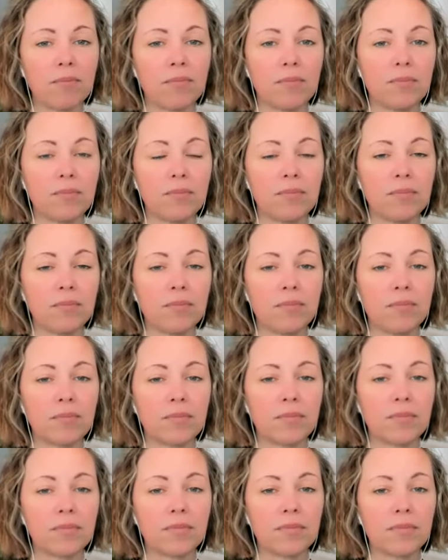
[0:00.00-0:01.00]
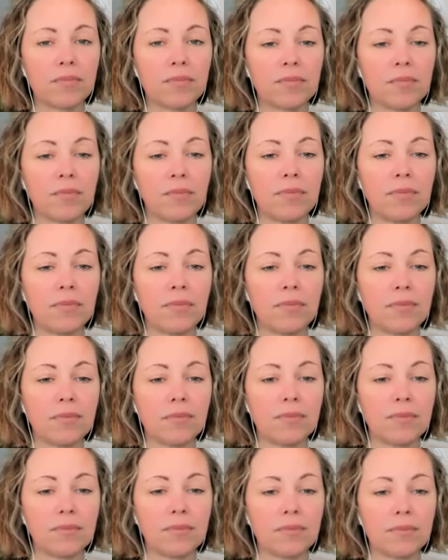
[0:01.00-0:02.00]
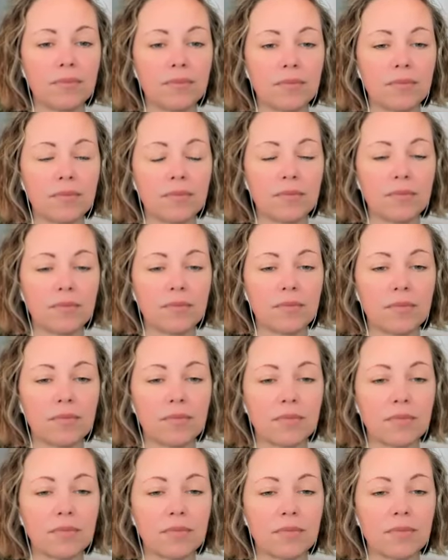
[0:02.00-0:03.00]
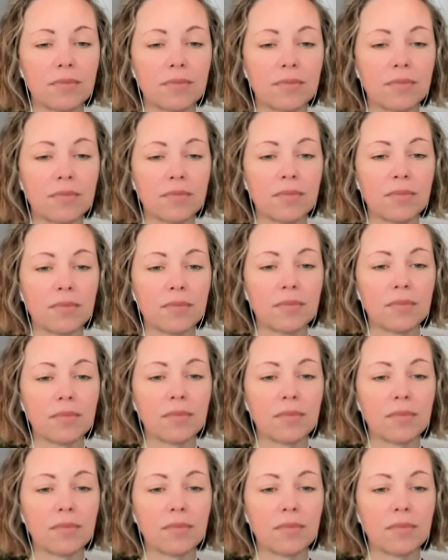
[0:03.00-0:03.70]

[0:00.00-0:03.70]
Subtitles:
(no one is talking)